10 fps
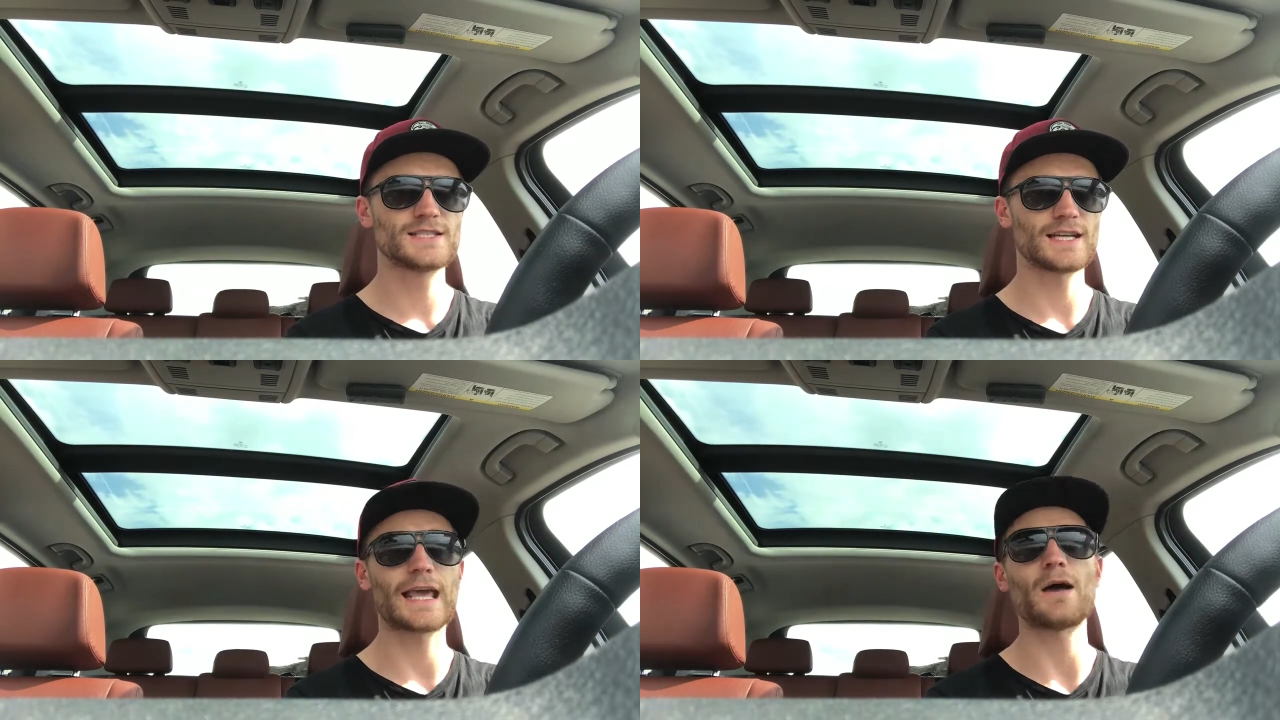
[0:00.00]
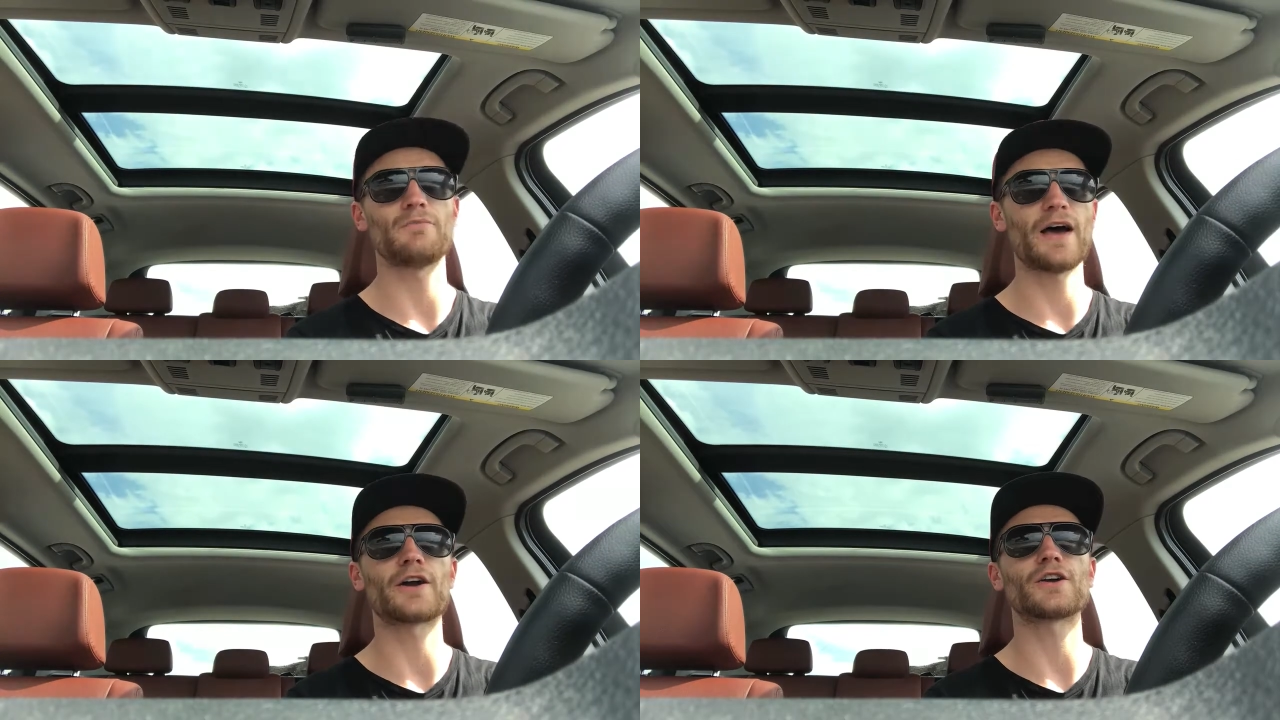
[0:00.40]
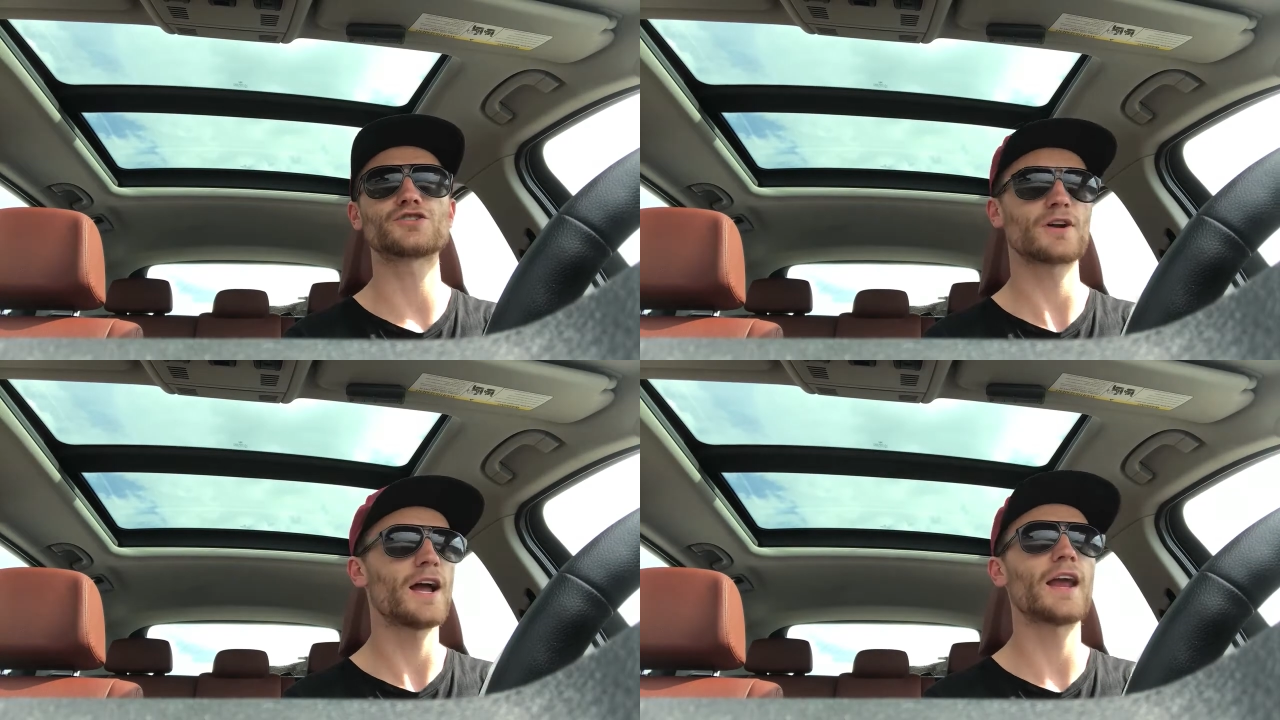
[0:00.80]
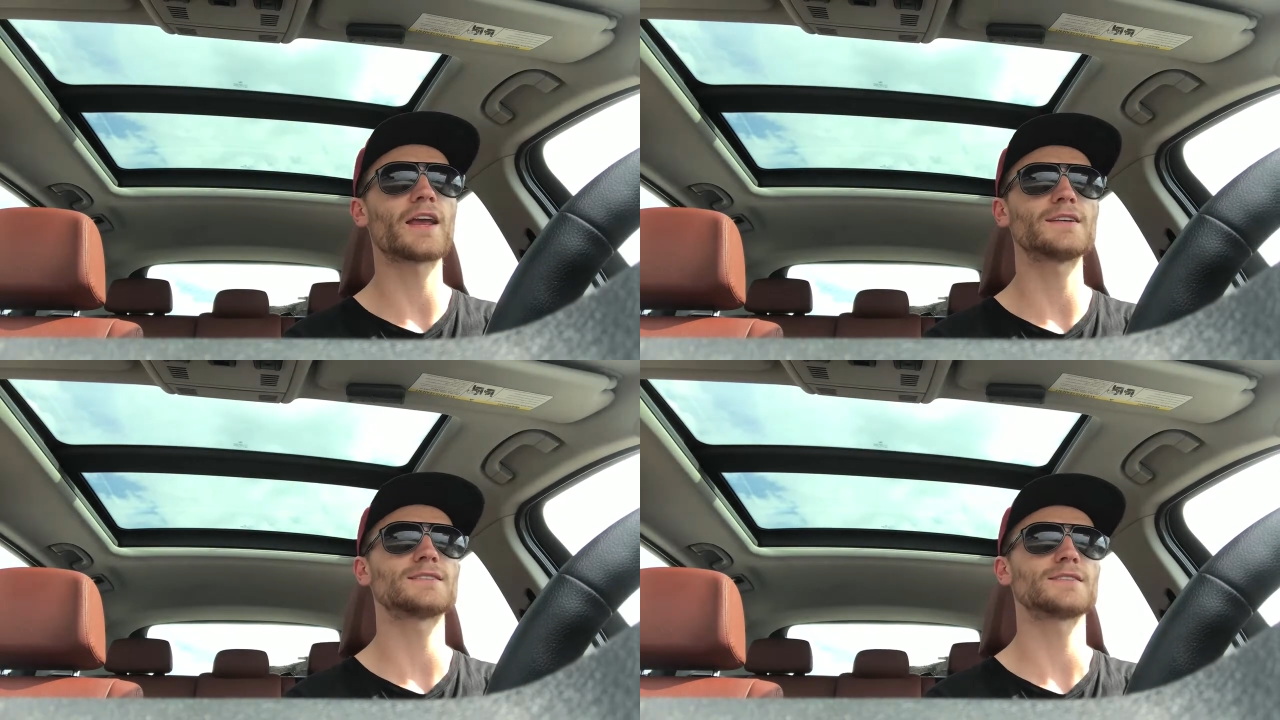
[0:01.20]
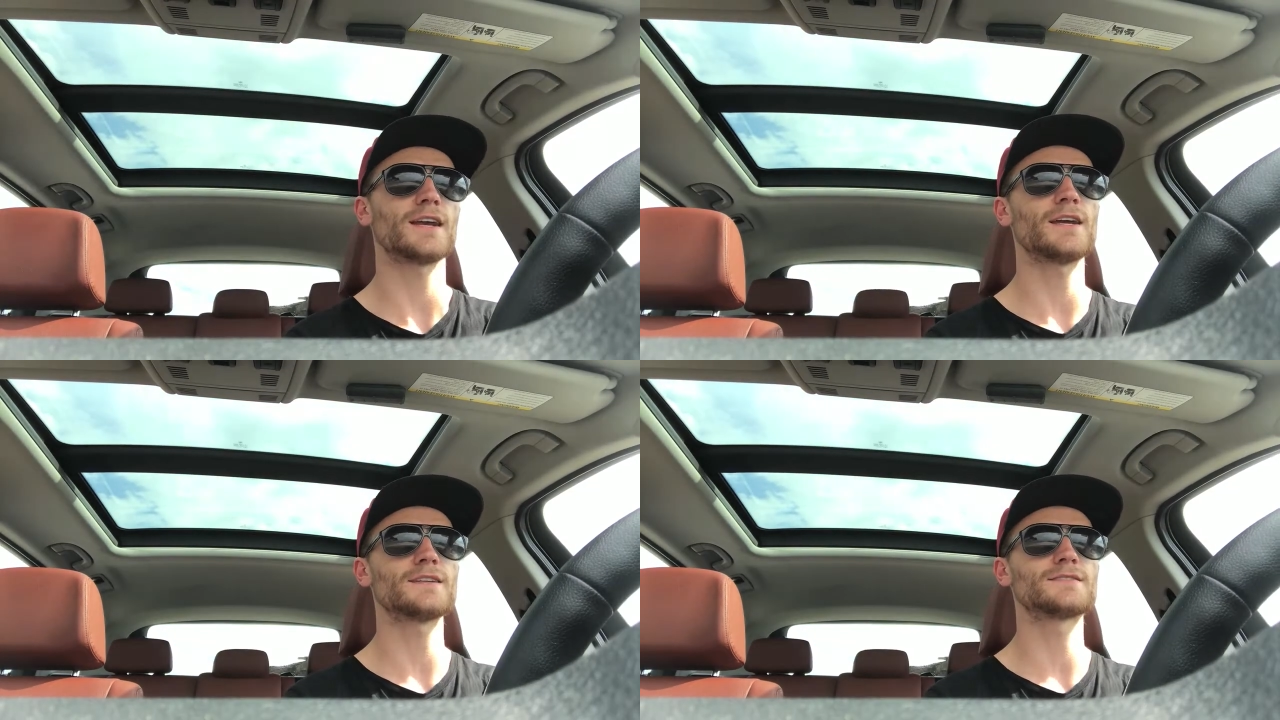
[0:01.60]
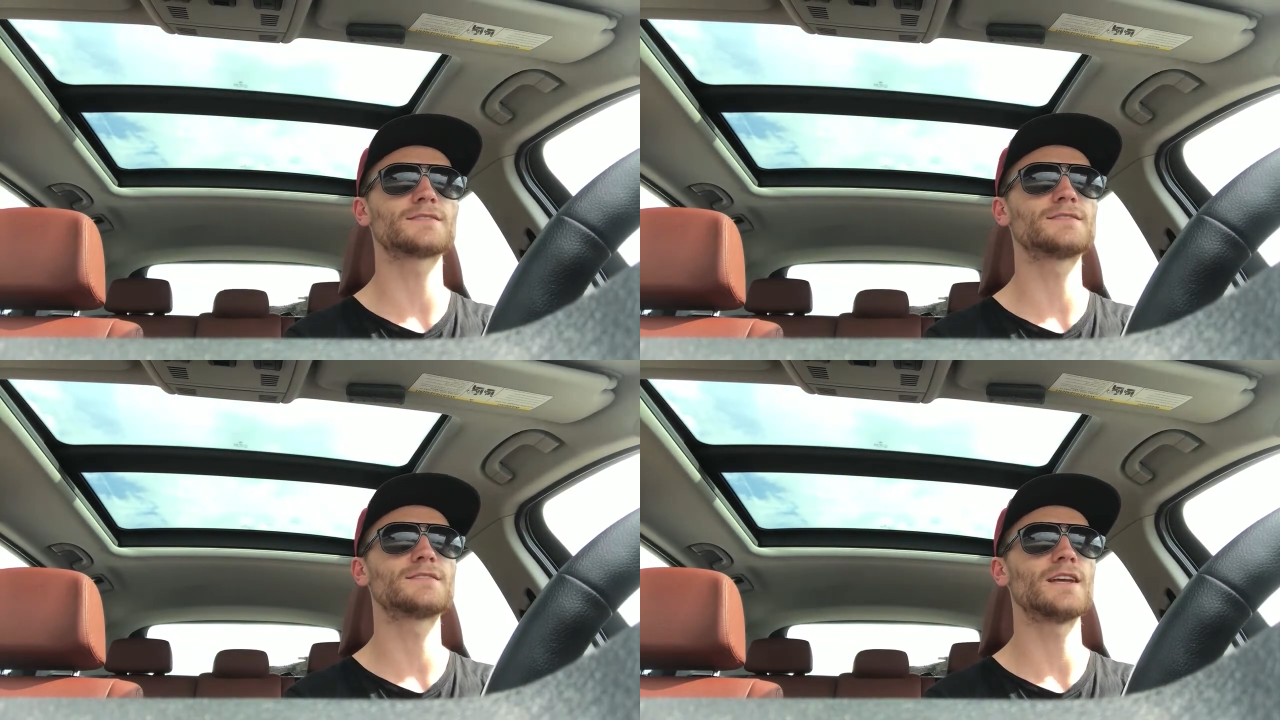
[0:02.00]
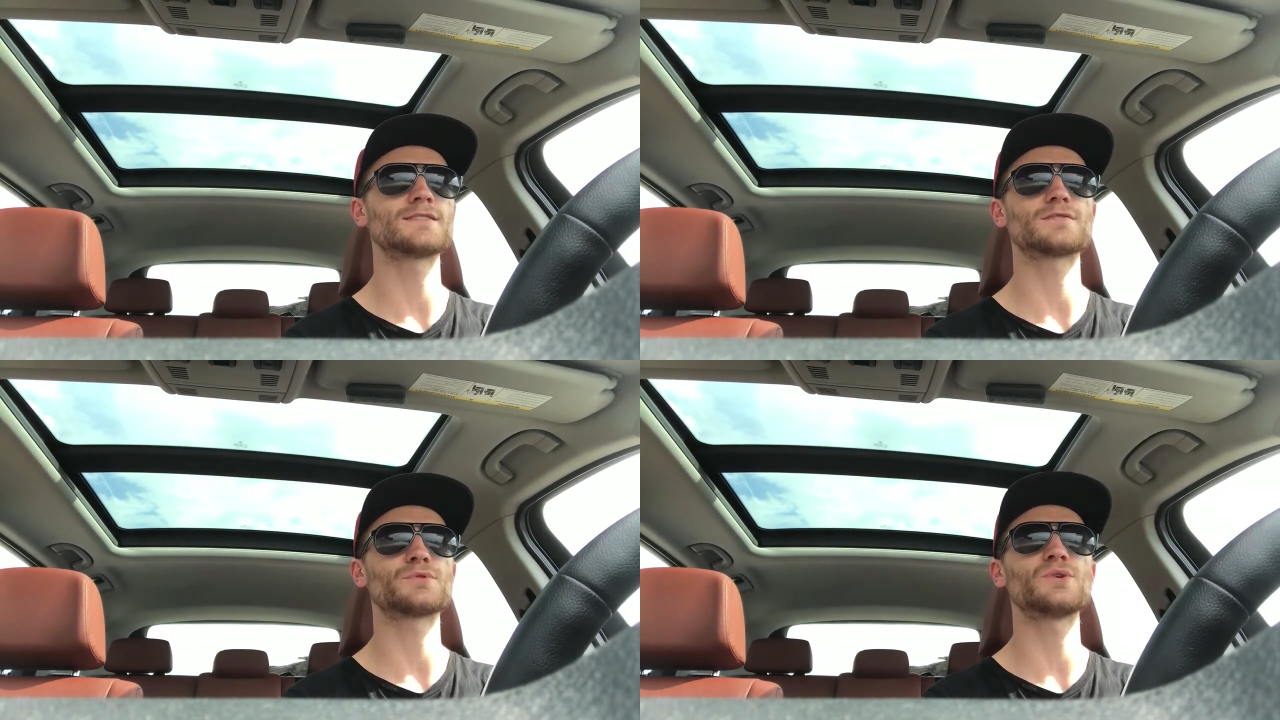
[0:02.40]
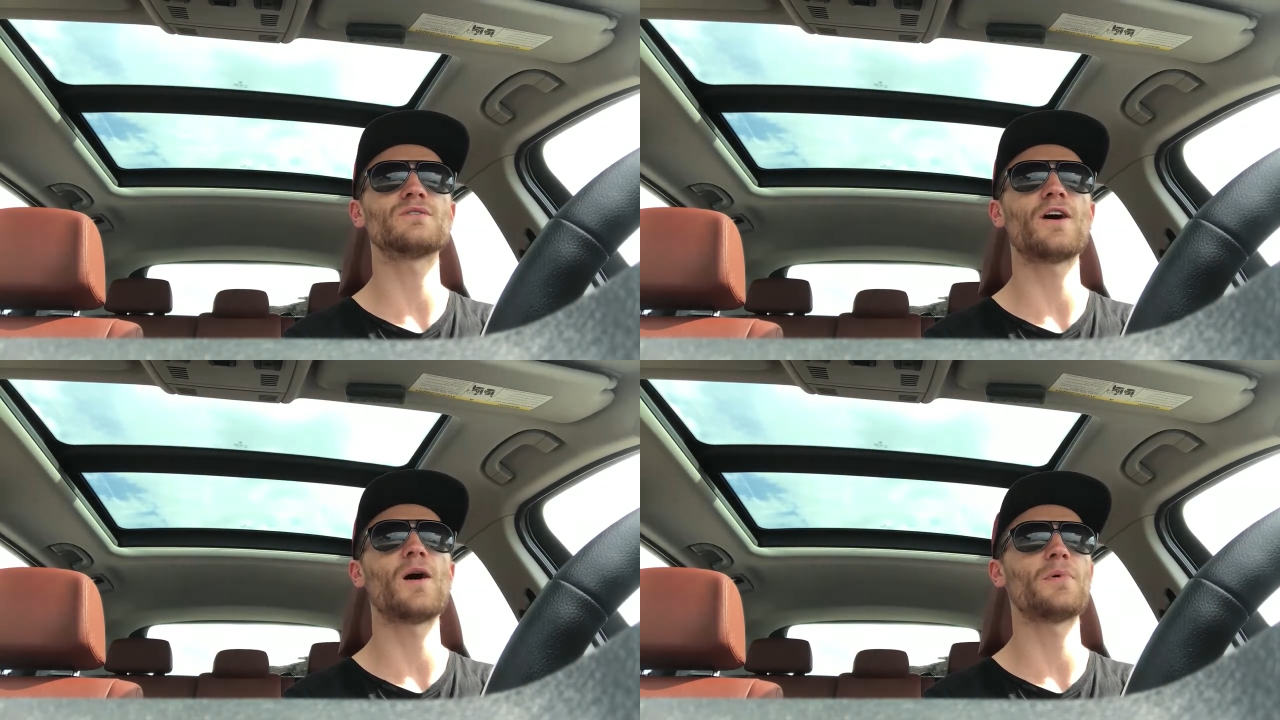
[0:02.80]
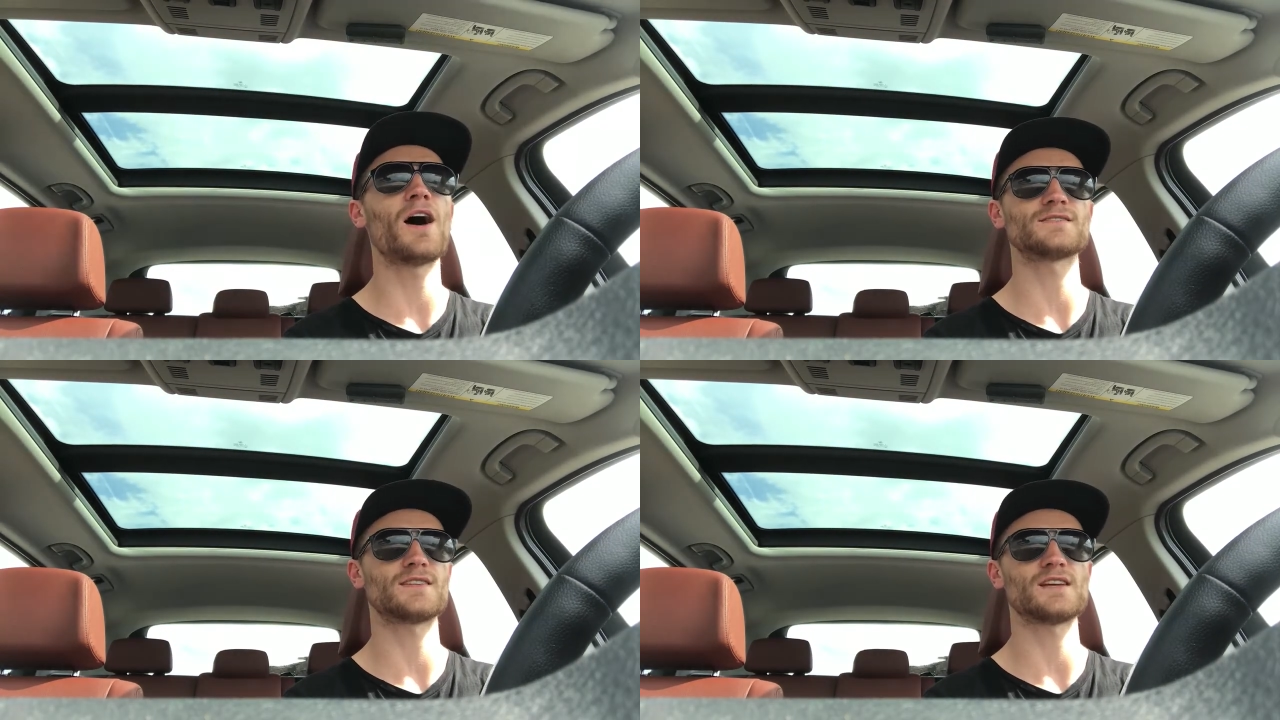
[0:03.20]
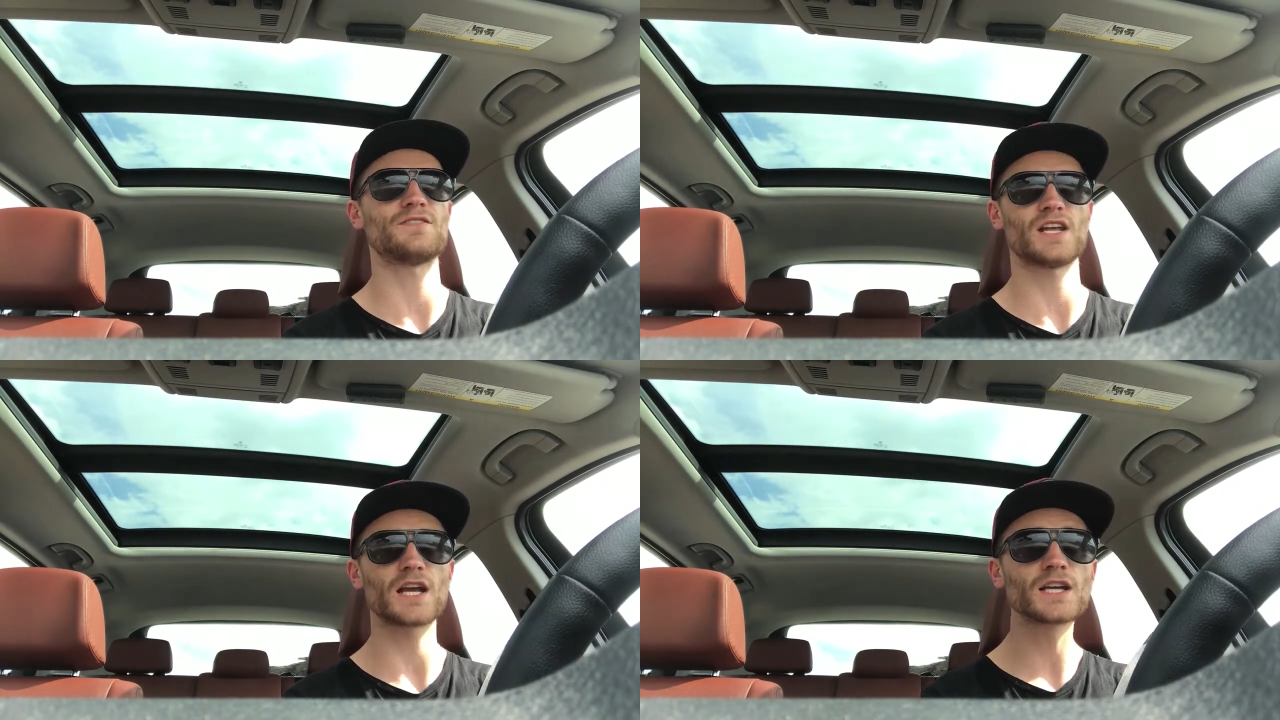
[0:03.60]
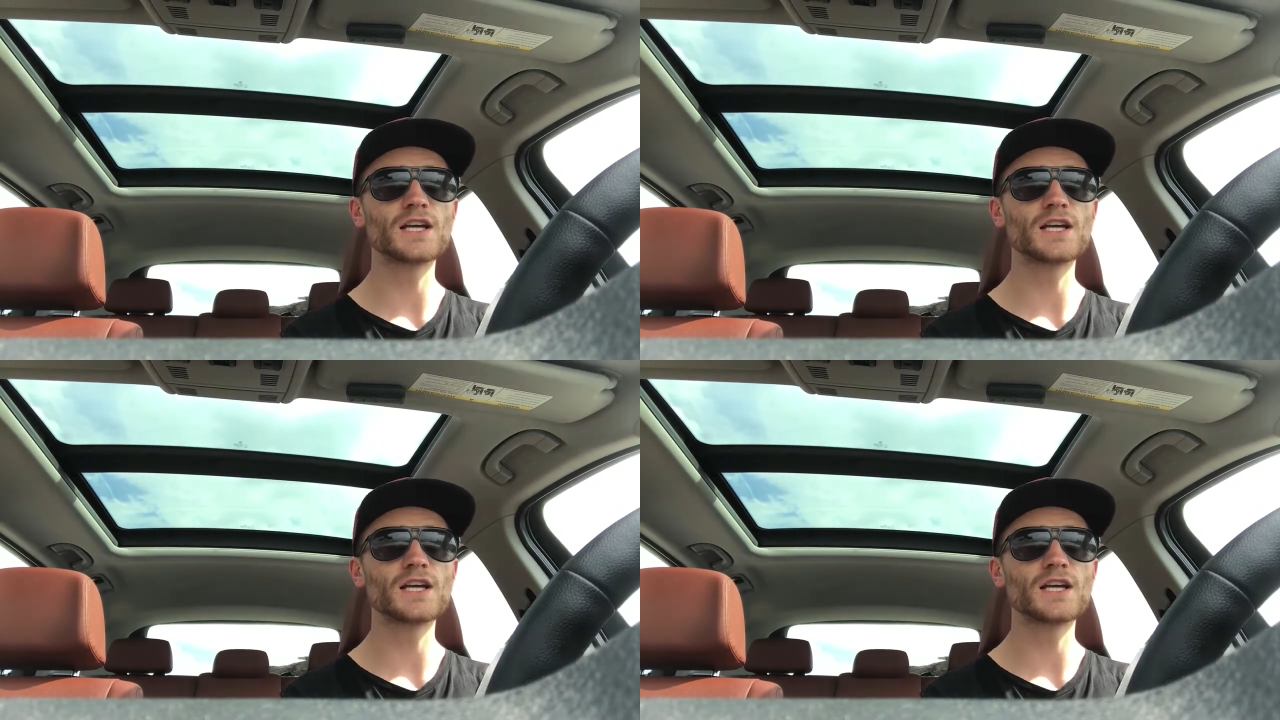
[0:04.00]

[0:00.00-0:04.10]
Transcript: to get better. Trying is the root of all positivity.